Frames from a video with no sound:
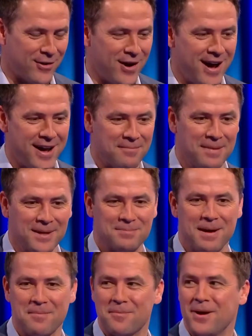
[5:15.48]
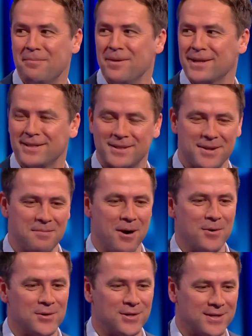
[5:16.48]
I had mixed
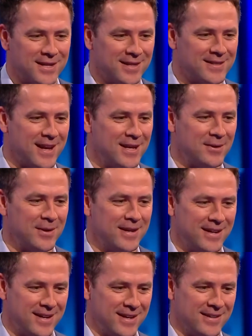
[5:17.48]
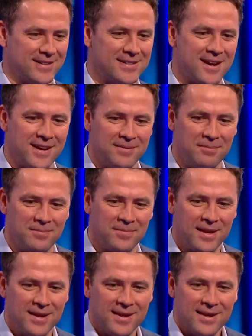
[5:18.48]
emotions, I can tell you, and sat
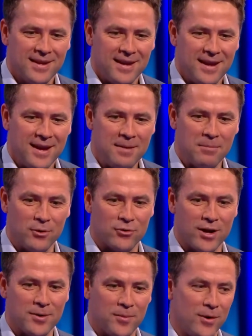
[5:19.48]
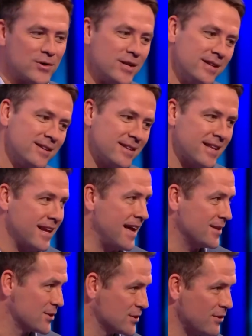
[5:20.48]
in Madrid watching the lads, because